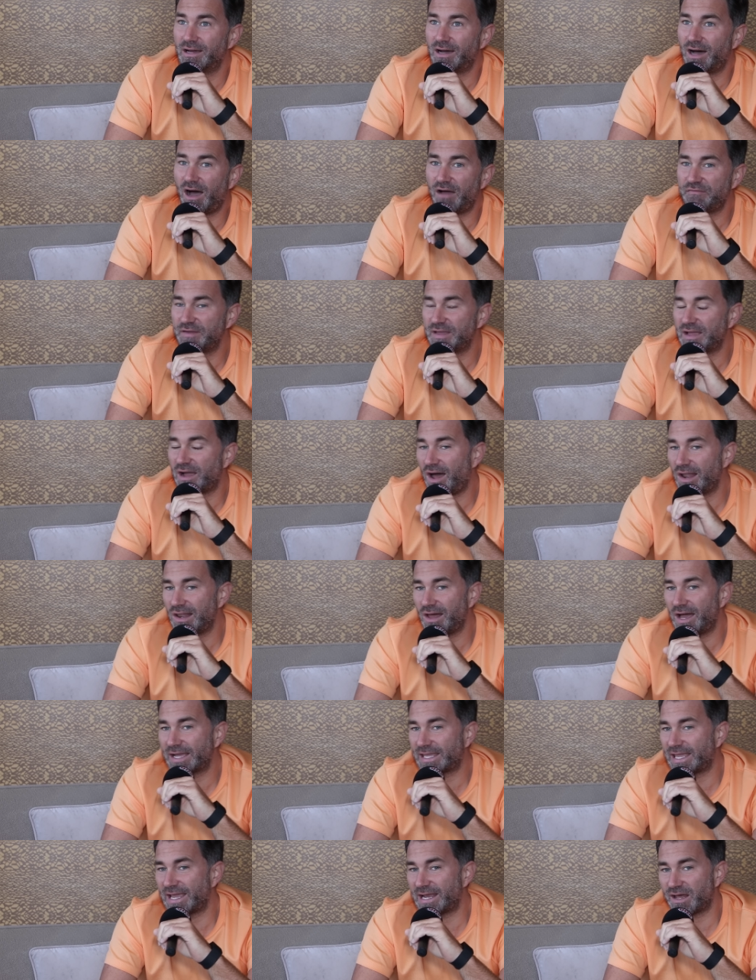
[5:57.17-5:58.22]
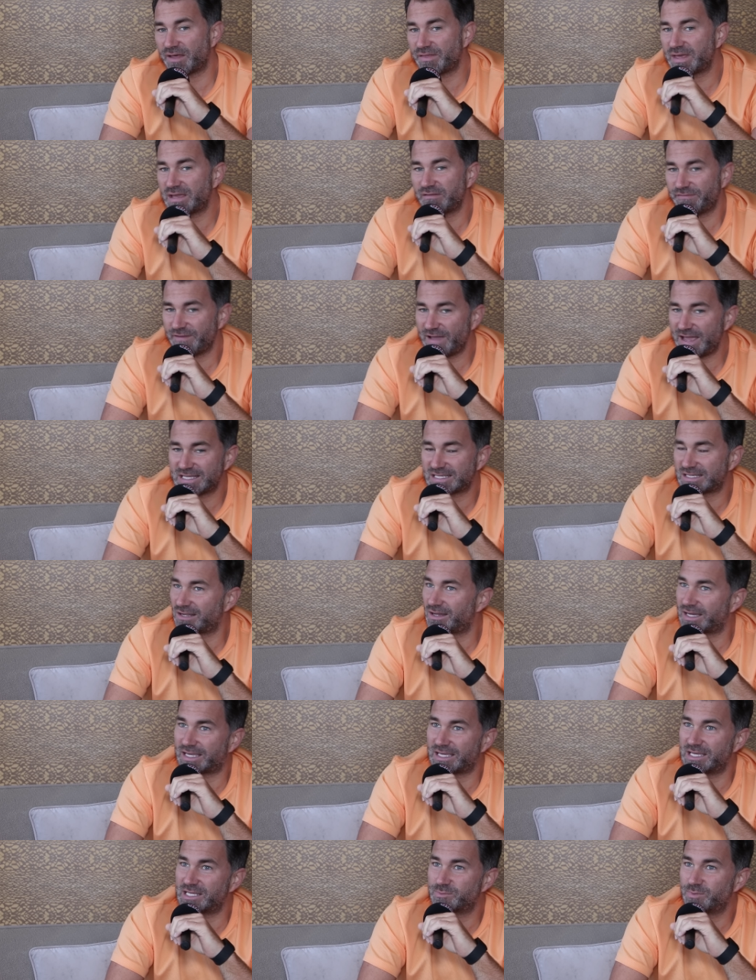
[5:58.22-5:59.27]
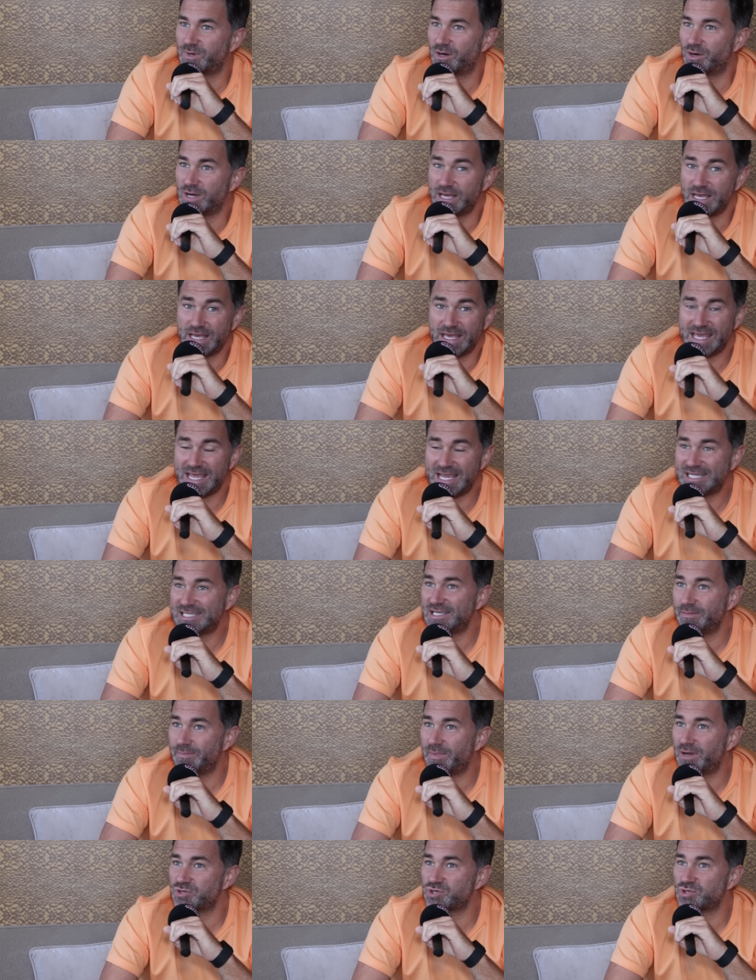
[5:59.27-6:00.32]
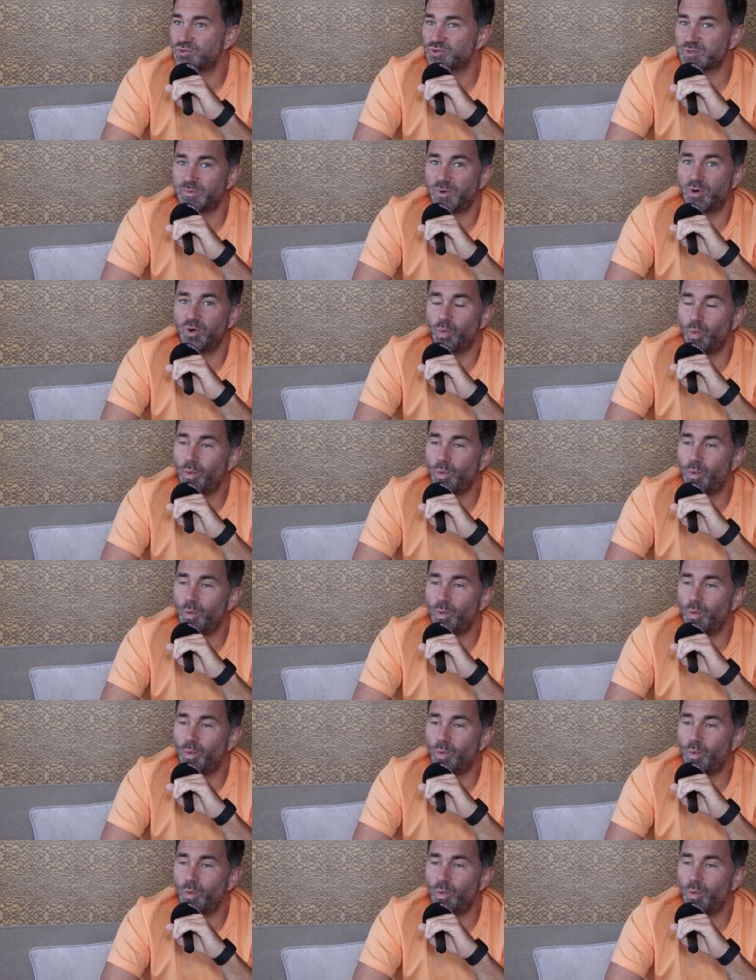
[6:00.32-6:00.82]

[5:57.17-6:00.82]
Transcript: I think I like it, and I think fans like it as well. It's an emotional sport.